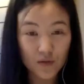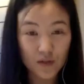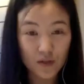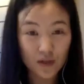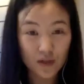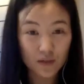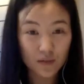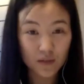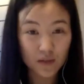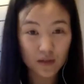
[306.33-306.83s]

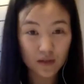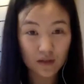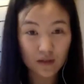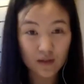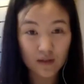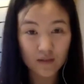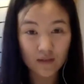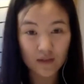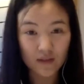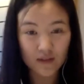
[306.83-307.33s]
like a big
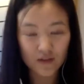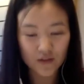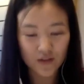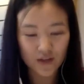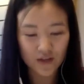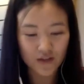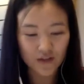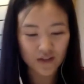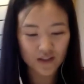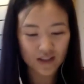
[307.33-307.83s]
advantage,
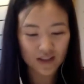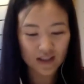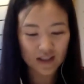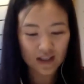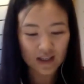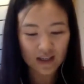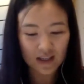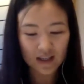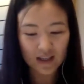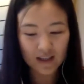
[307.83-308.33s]
actually.
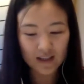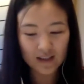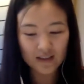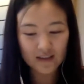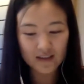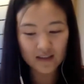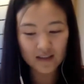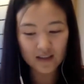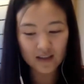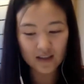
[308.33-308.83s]

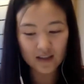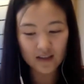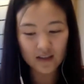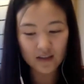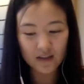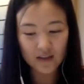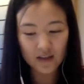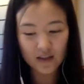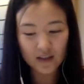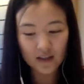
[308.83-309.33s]
And are
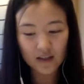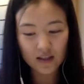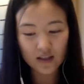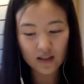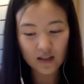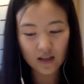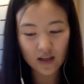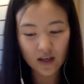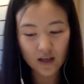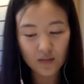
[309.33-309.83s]
there any
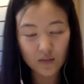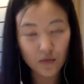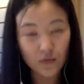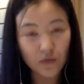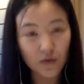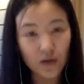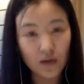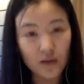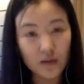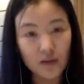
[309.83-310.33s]

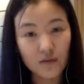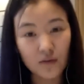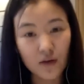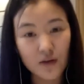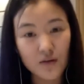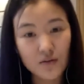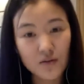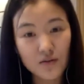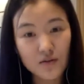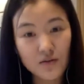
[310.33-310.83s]
high-profile
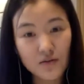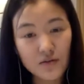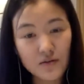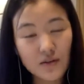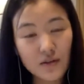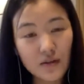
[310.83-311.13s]
advisors?